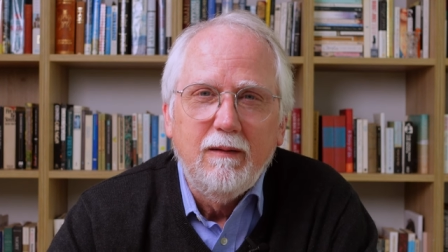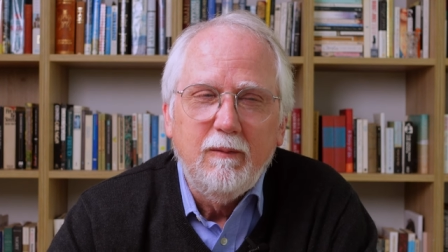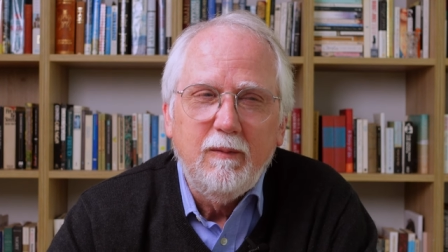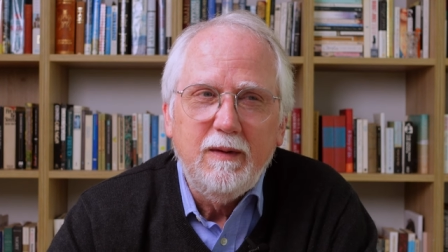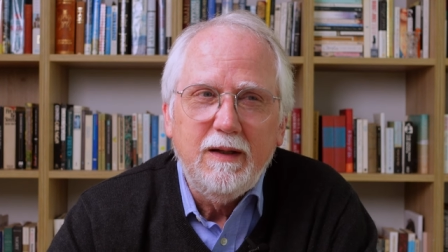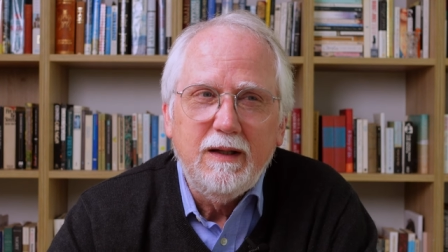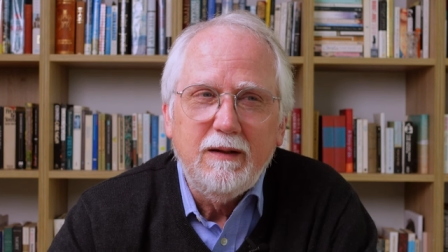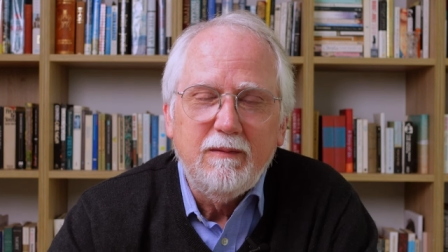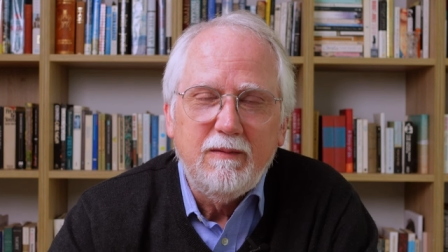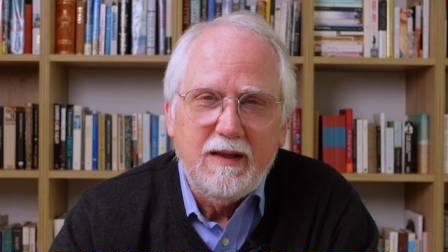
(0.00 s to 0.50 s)

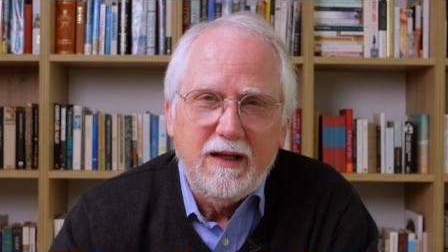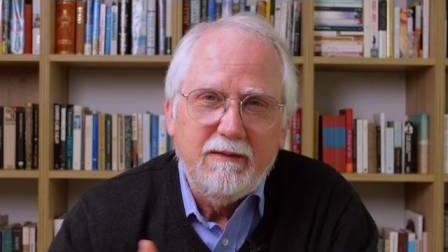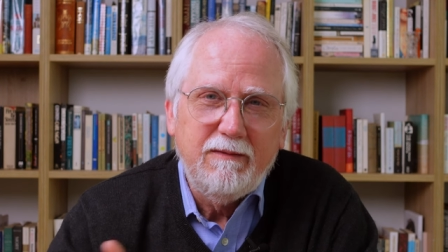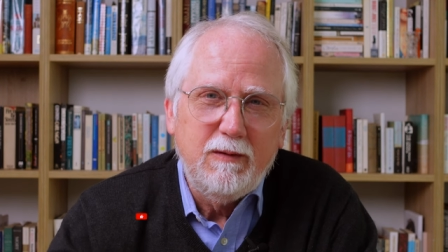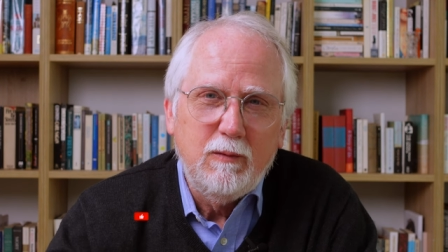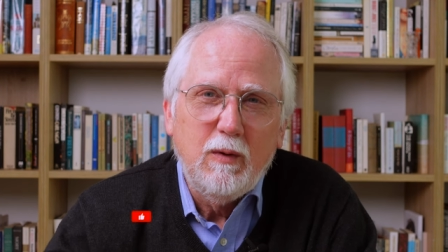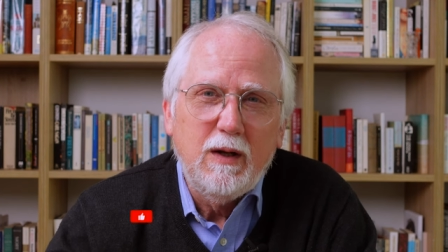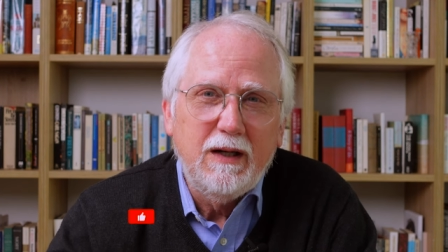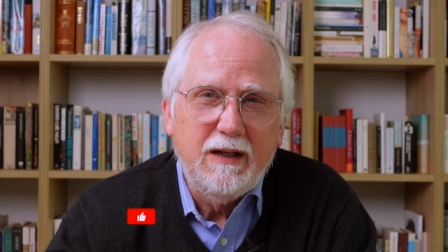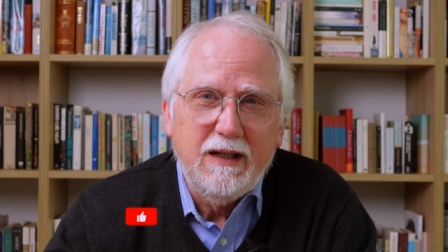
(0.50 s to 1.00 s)
If
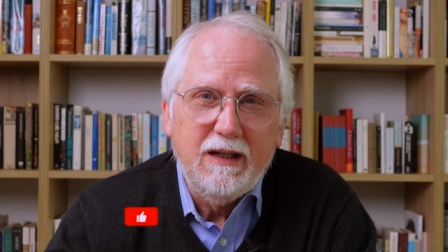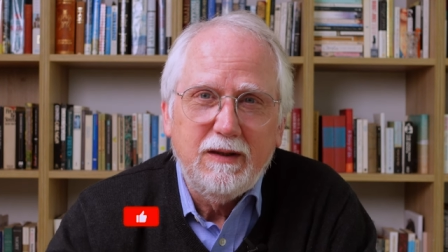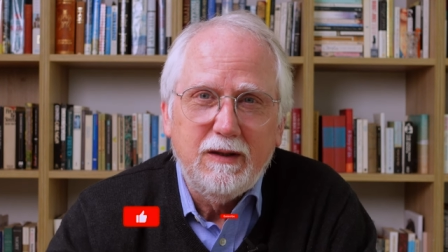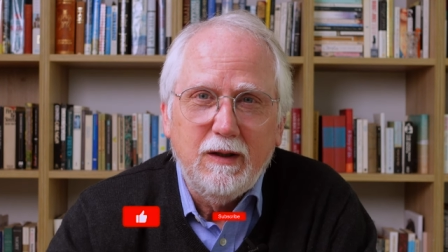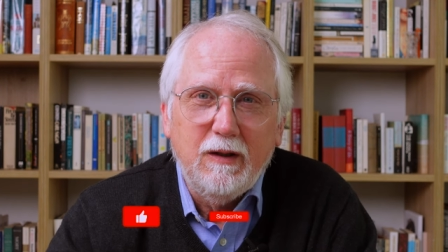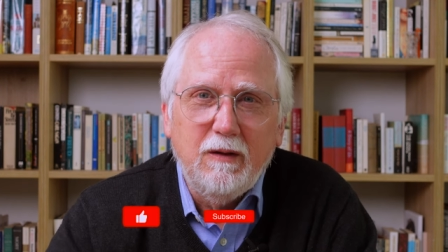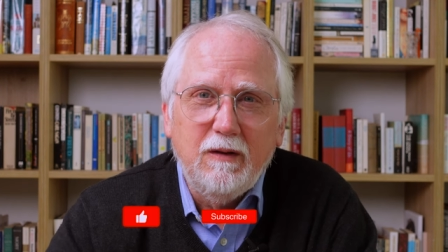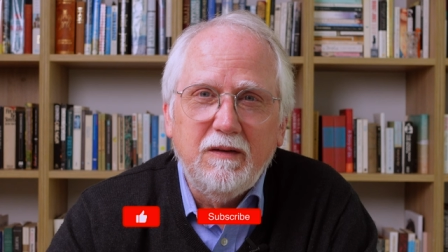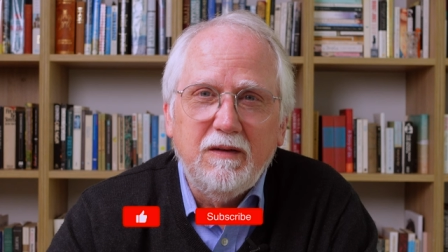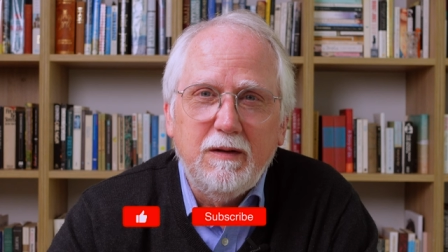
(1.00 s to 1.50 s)
you want to get
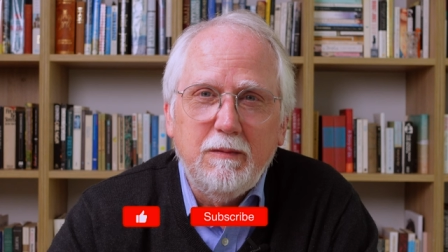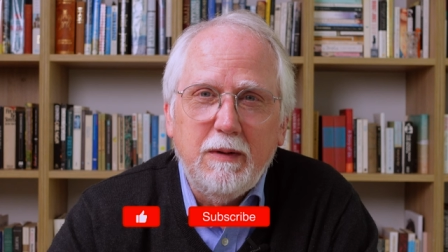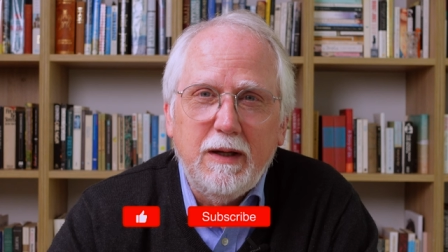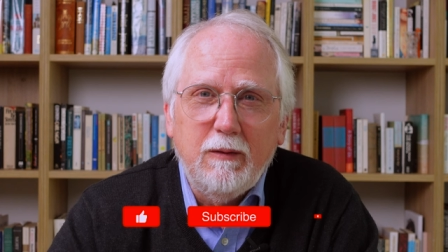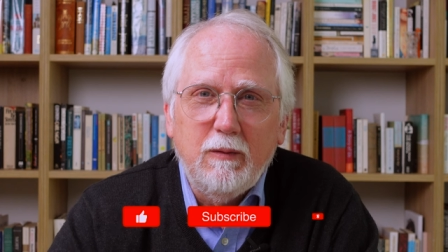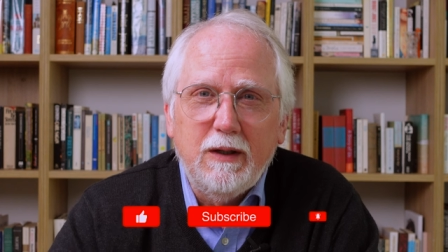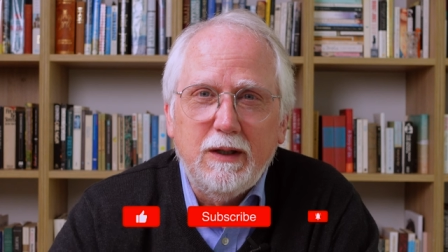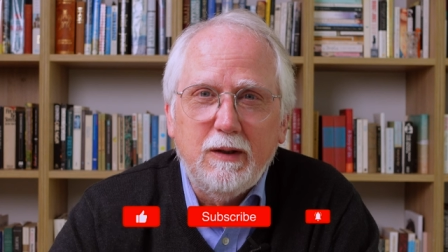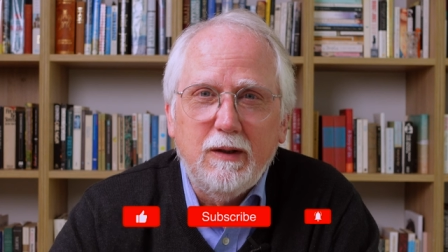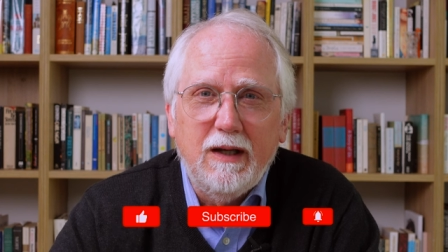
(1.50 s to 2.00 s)
those, you
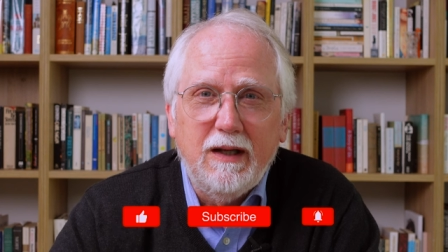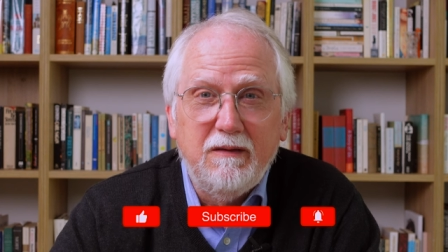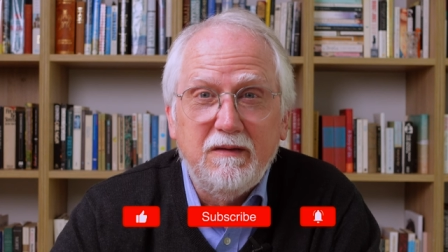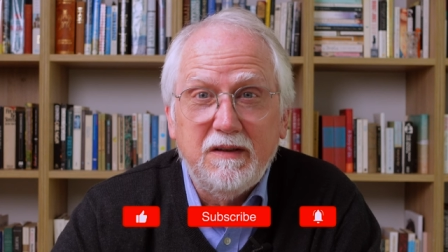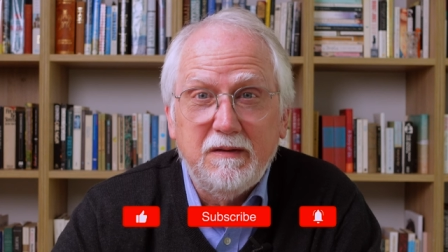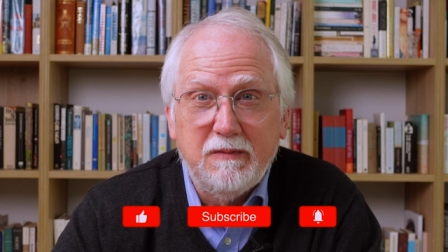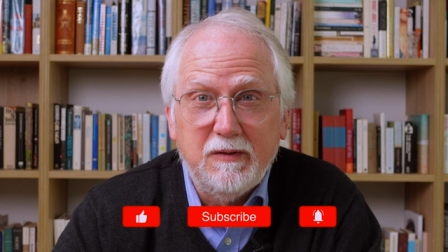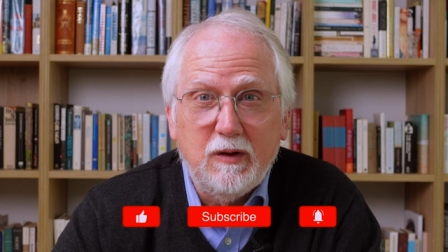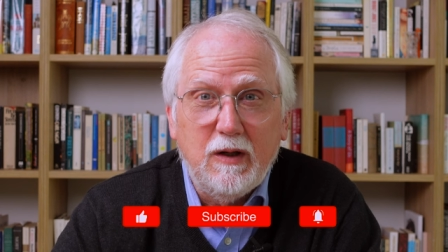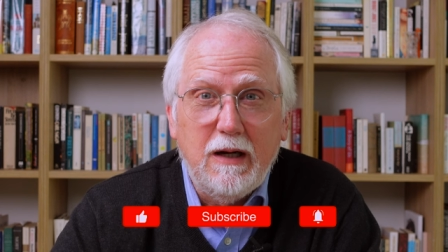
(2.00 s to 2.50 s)
might want to go ahead and
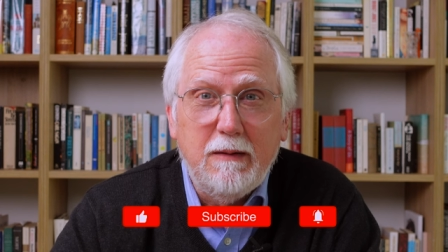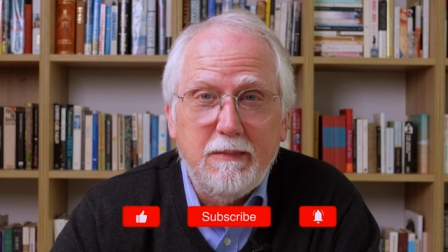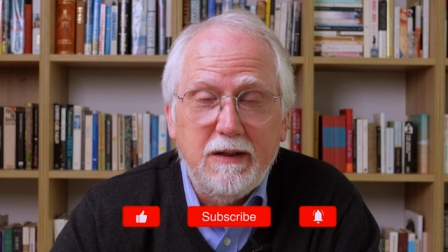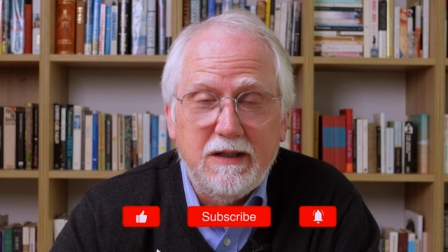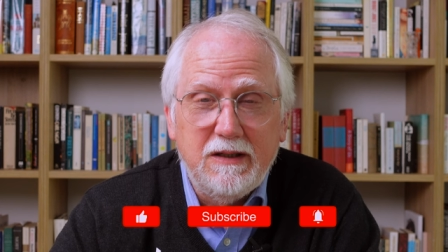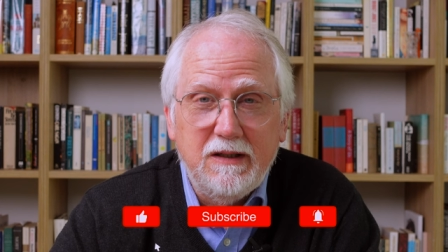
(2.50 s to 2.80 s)
subscribe then